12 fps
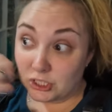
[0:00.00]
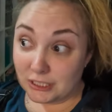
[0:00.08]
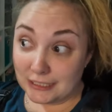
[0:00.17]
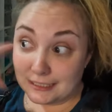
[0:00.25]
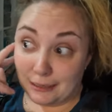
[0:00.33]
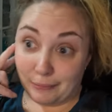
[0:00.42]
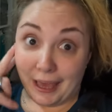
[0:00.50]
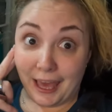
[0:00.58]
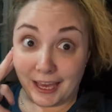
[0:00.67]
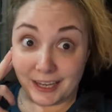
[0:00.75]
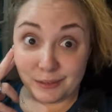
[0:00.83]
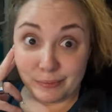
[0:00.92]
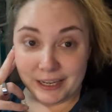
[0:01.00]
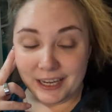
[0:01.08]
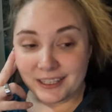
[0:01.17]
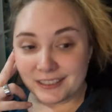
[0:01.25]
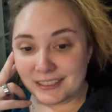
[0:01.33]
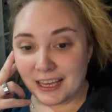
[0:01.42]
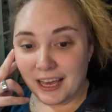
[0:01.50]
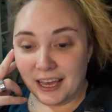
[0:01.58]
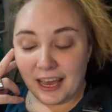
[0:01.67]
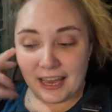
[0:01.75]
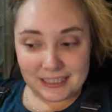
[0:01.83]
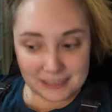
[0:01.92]
I just need to tell my aunt because
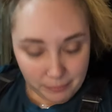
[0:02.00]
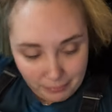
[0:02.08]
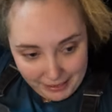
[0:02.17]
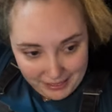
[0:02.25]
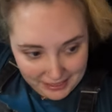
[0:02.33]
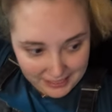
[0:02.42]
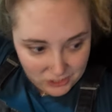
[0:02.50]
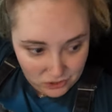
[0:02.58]
it's a big thing,